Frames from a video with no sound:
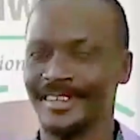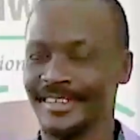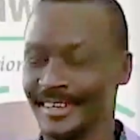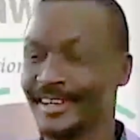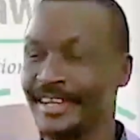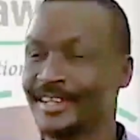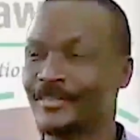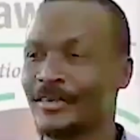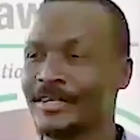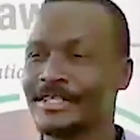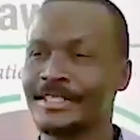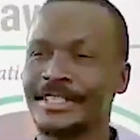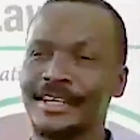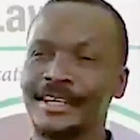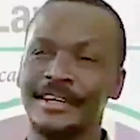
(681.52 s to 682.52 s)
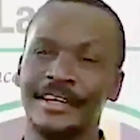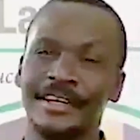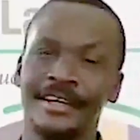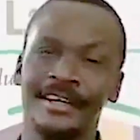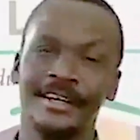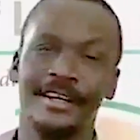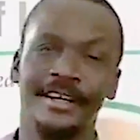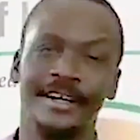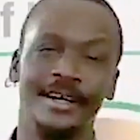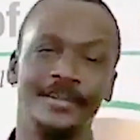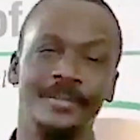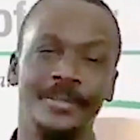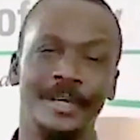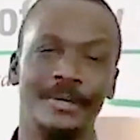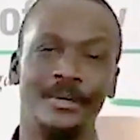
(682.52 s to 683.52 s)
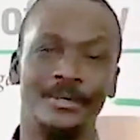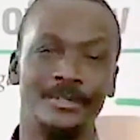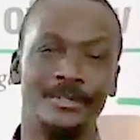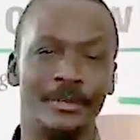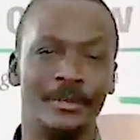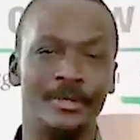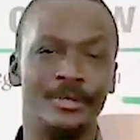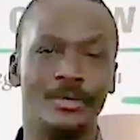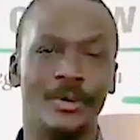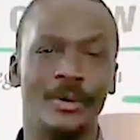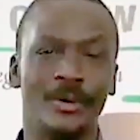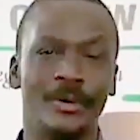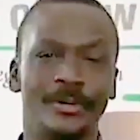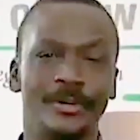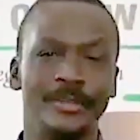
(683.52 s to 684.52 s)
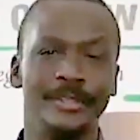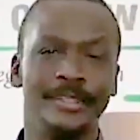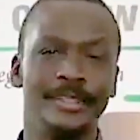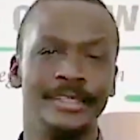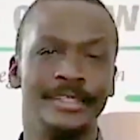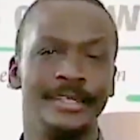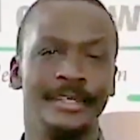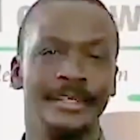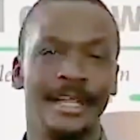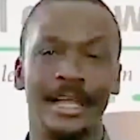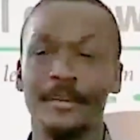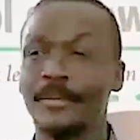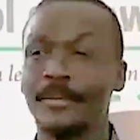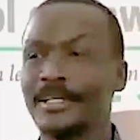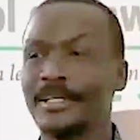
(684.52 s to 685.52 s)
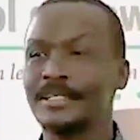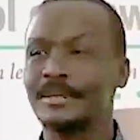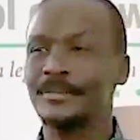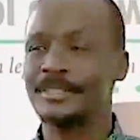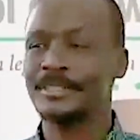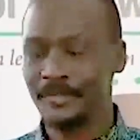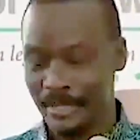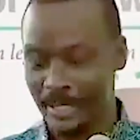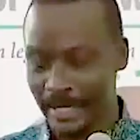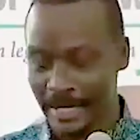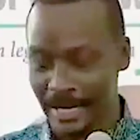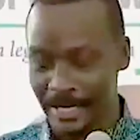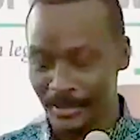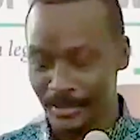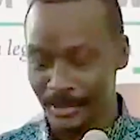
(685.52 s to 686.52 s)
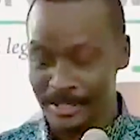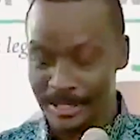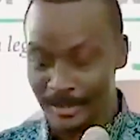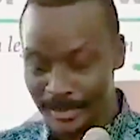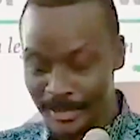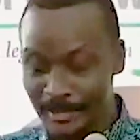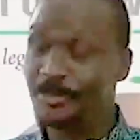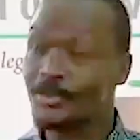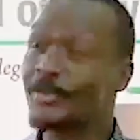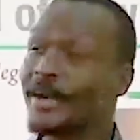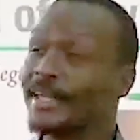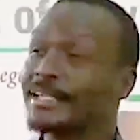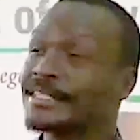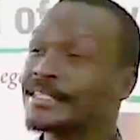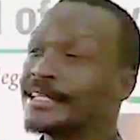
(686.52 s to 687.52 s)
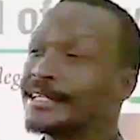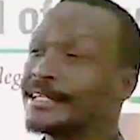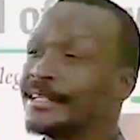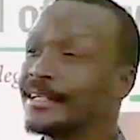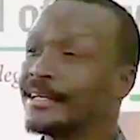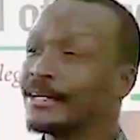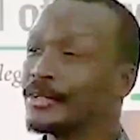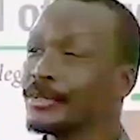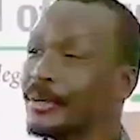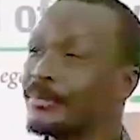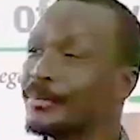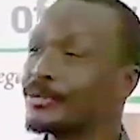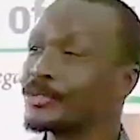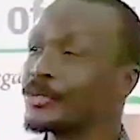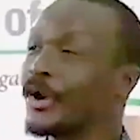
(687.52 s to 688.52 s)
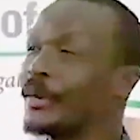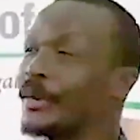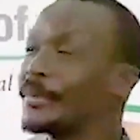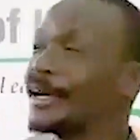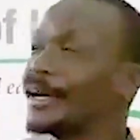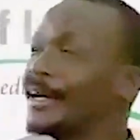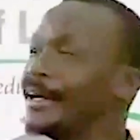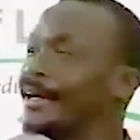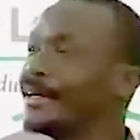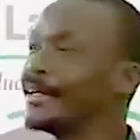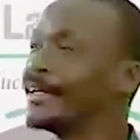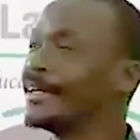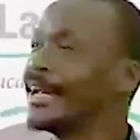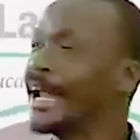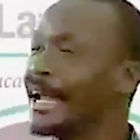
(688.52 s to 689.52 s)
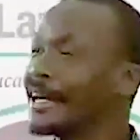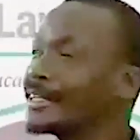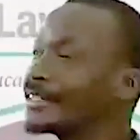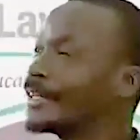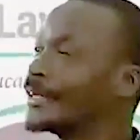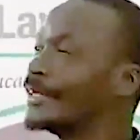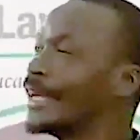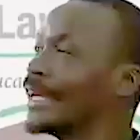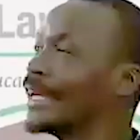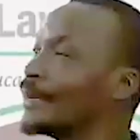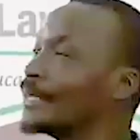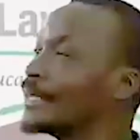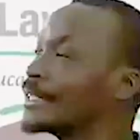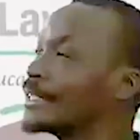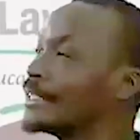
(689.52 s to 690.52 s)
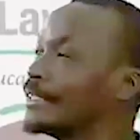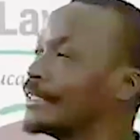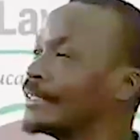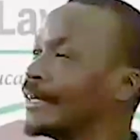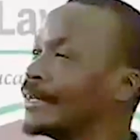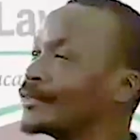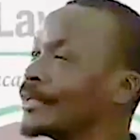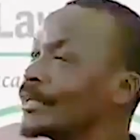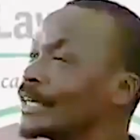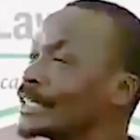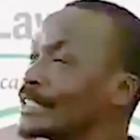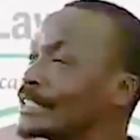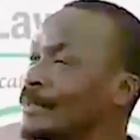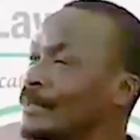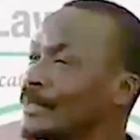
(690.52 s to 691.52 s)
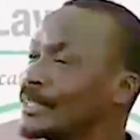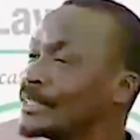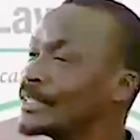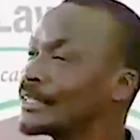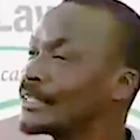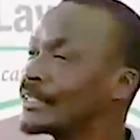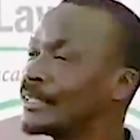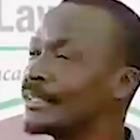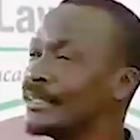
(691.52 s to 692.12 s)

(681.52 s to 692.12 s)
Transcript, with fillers: the great forest uh, um, that goes all the way to Congo. The leopard is the most revered animal, and sometimes we wear the skin. I should be able to show up here in a lecture in a leopard skin, and you should accept me, isn't it?